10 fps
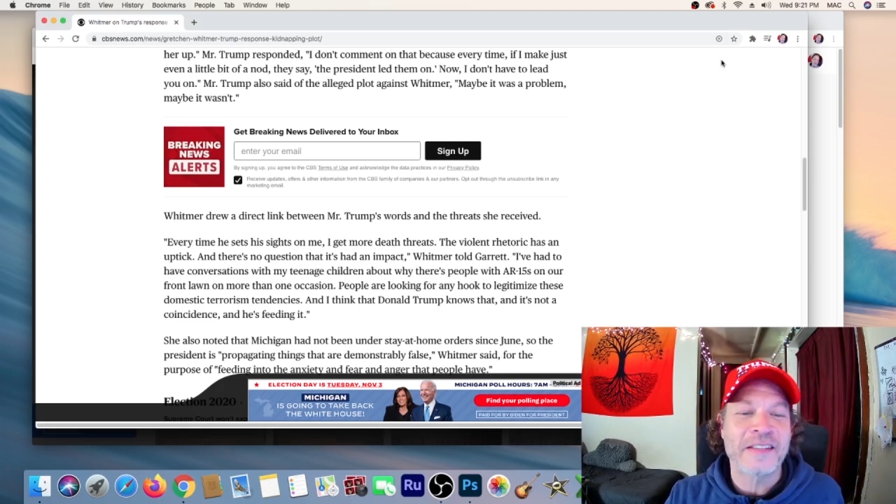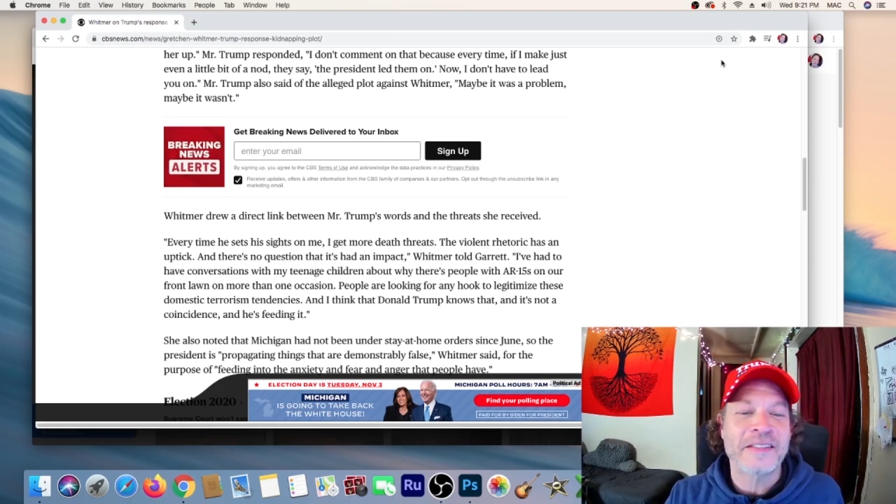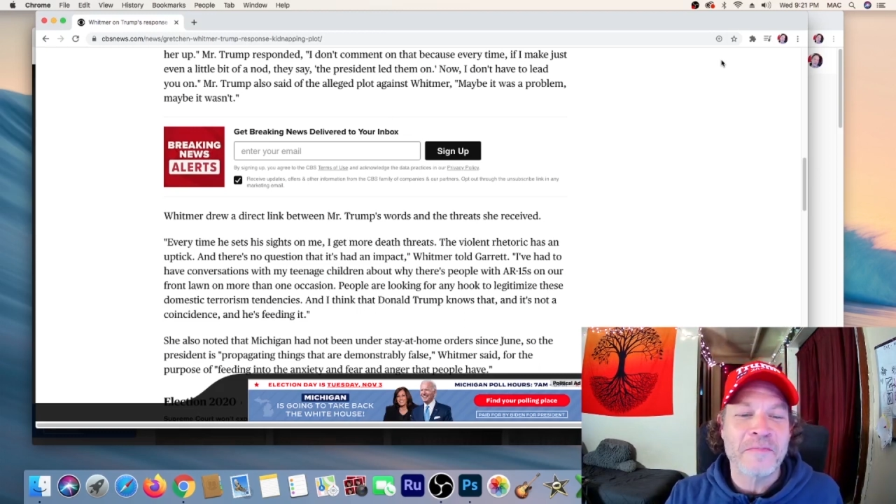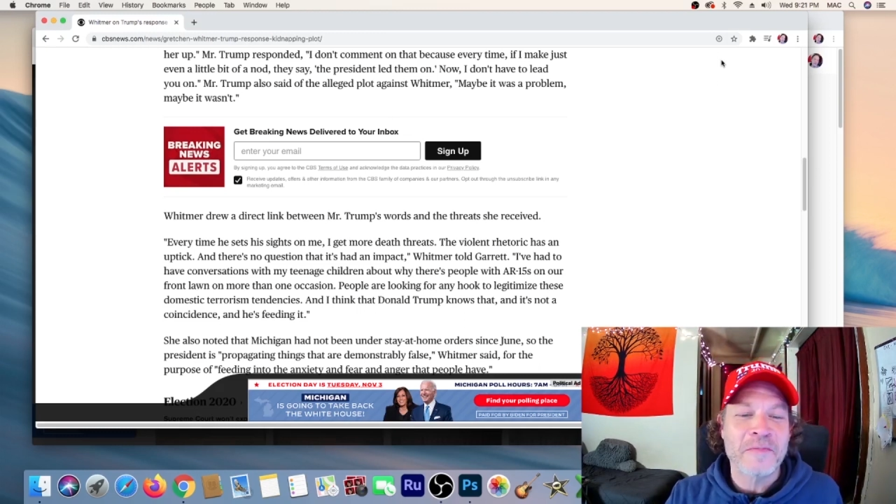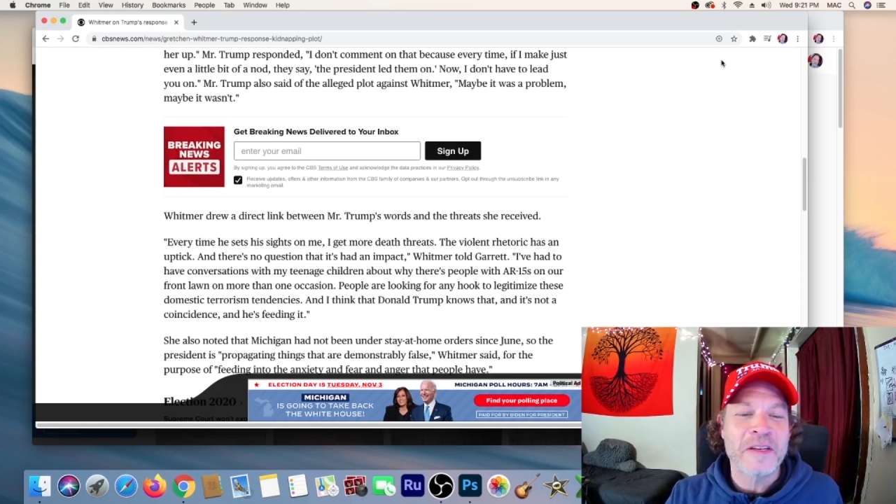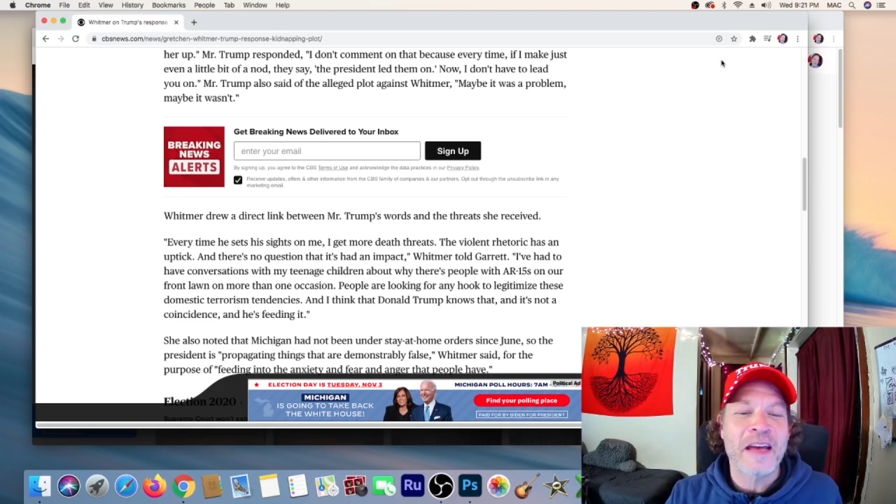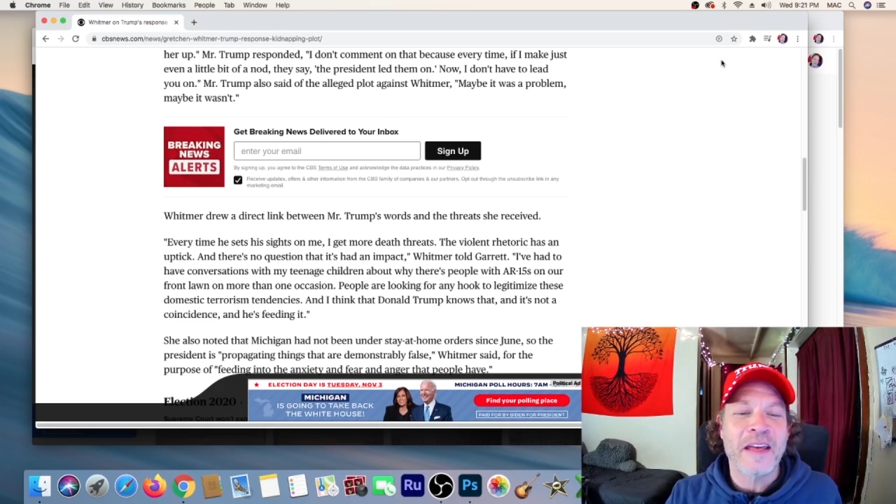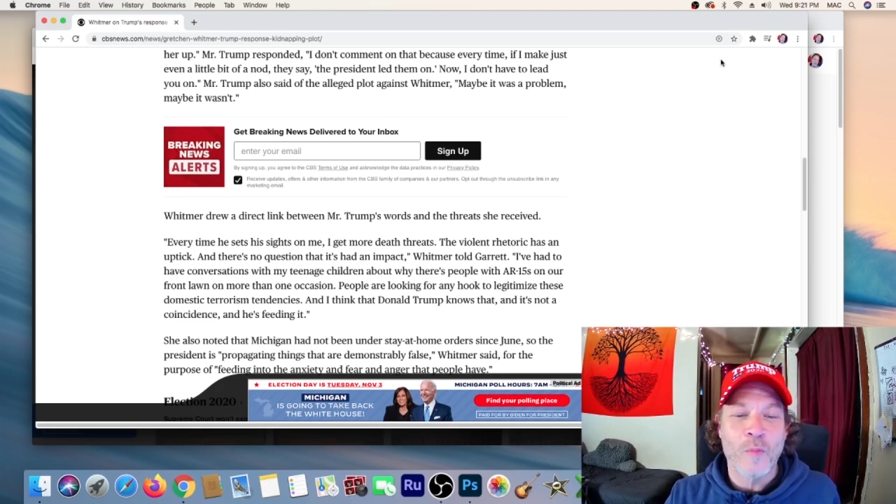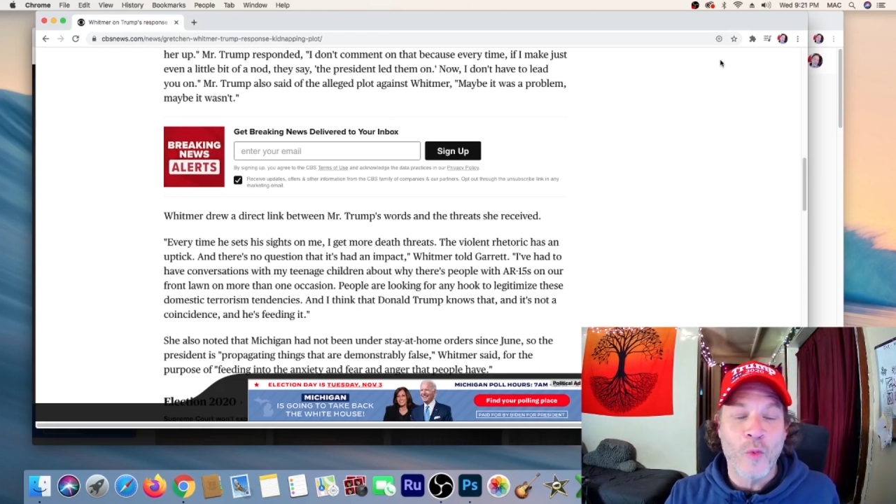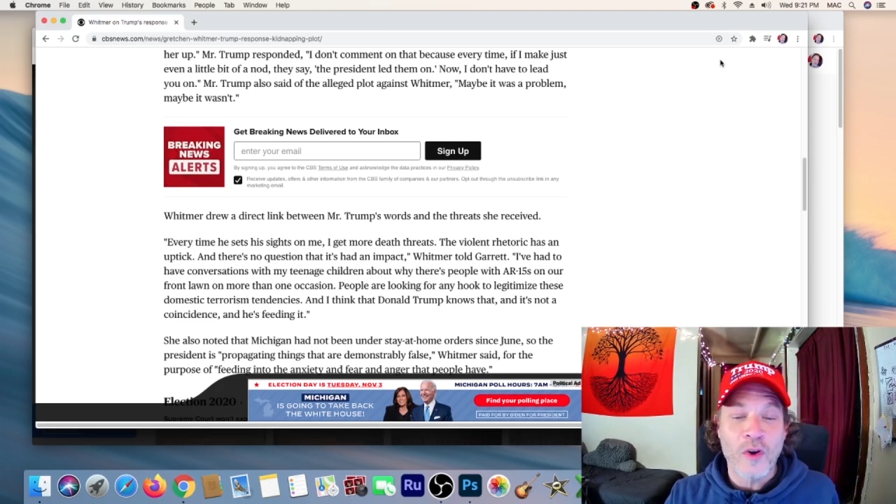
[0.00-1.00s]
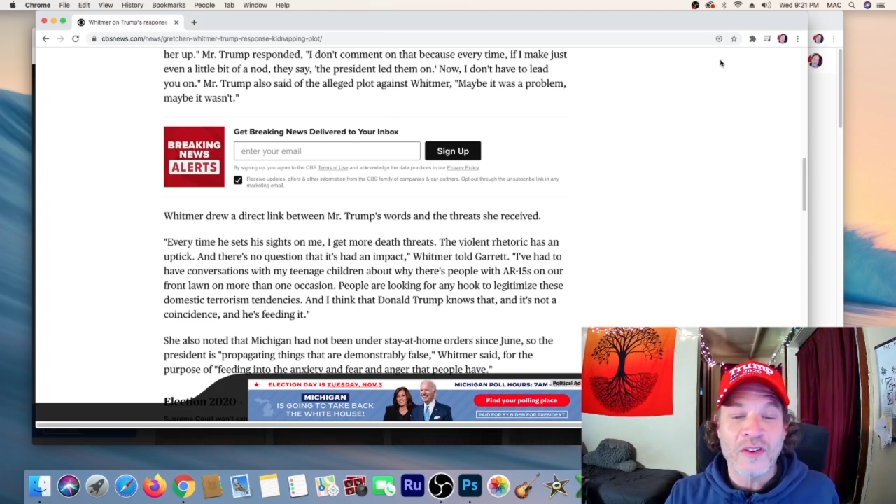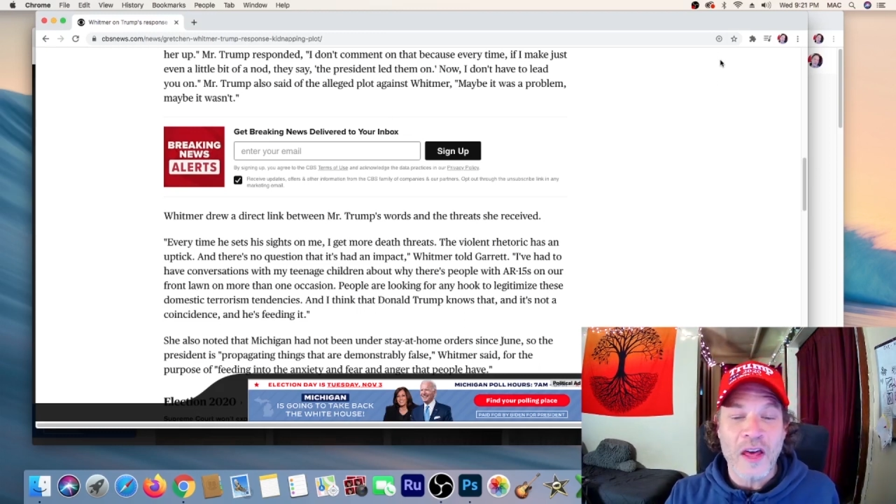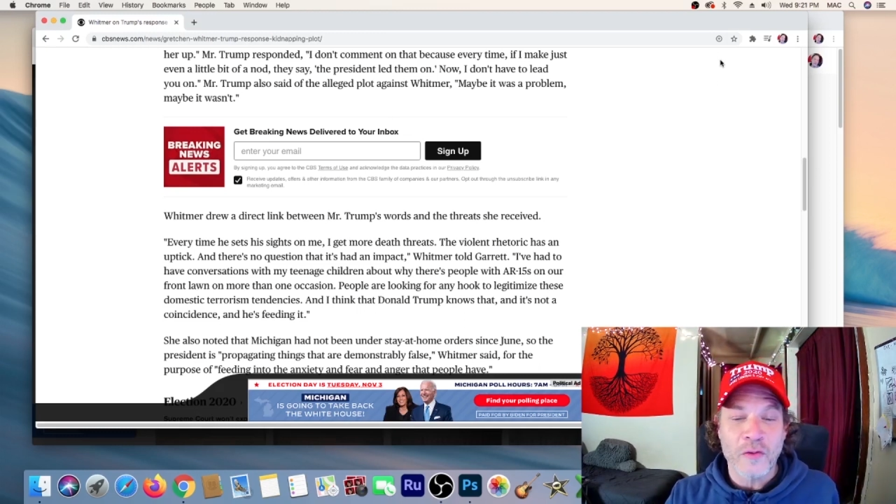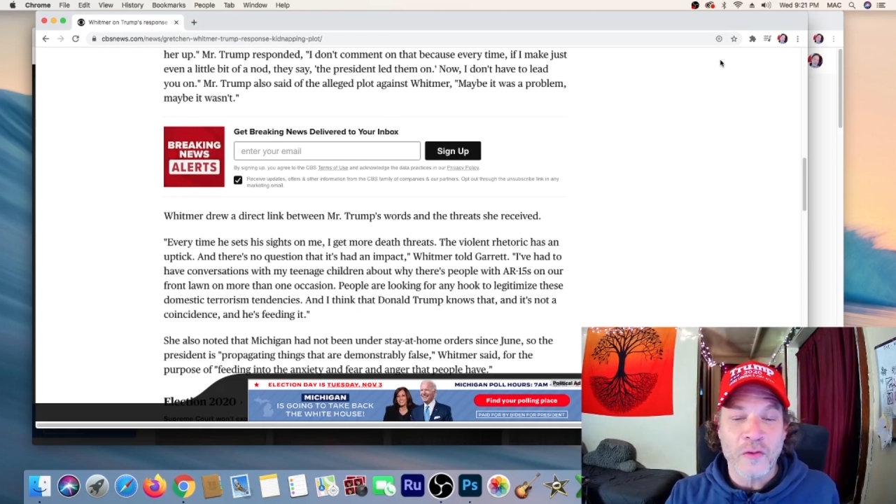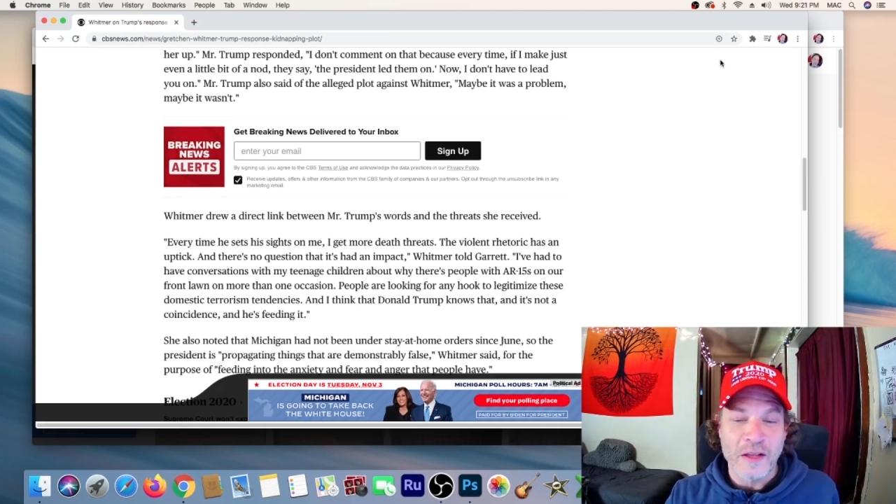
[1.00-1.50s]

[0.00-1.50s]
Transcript: I get more death threats.